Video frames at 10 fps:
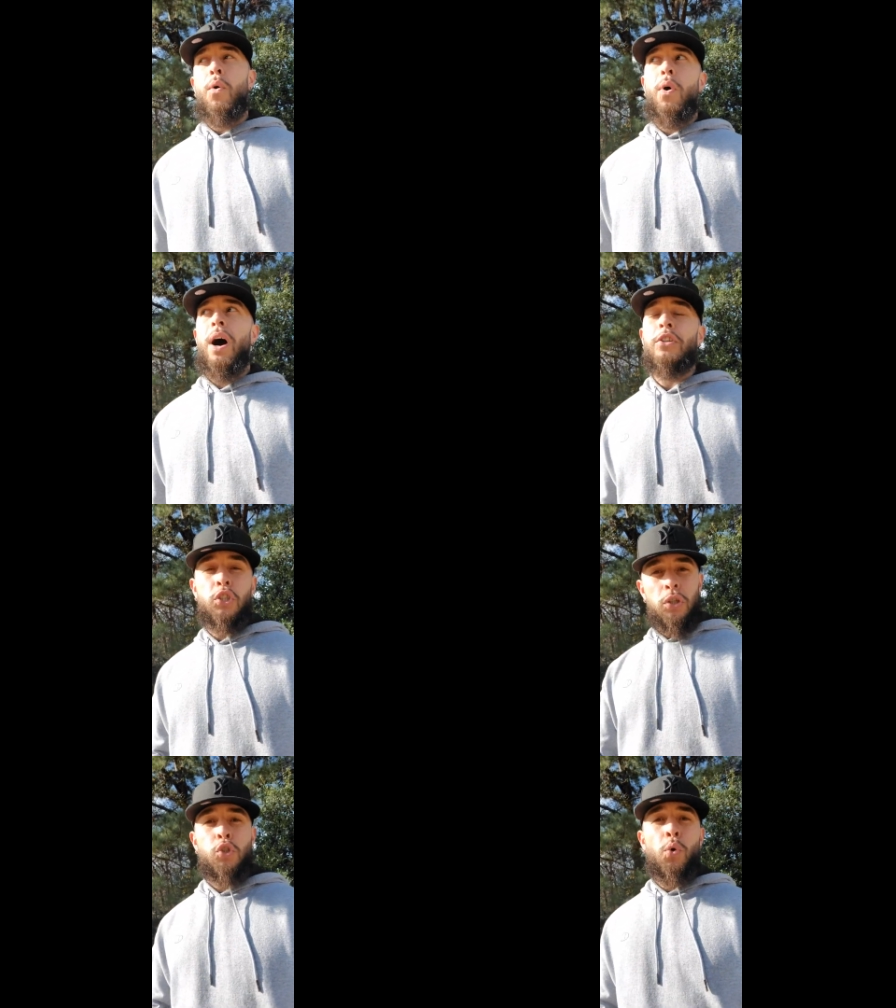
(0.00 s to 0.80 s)

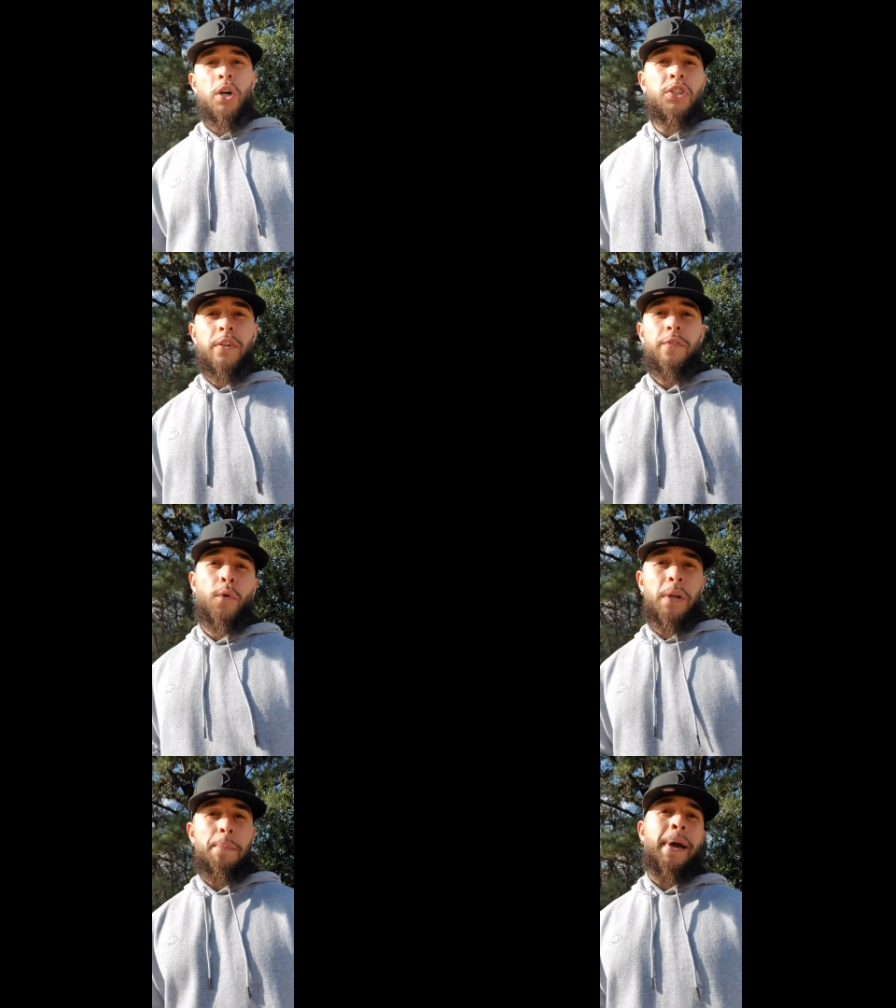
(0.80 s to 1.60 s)

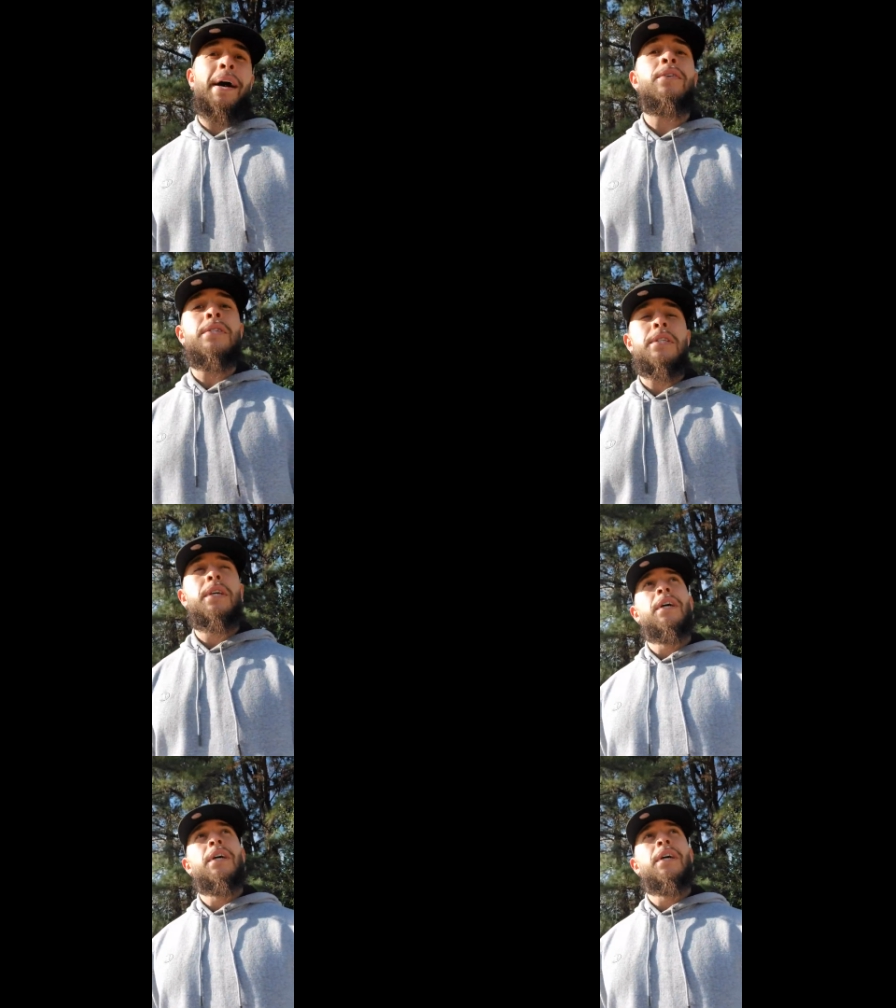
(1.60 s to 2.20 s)
240 pounds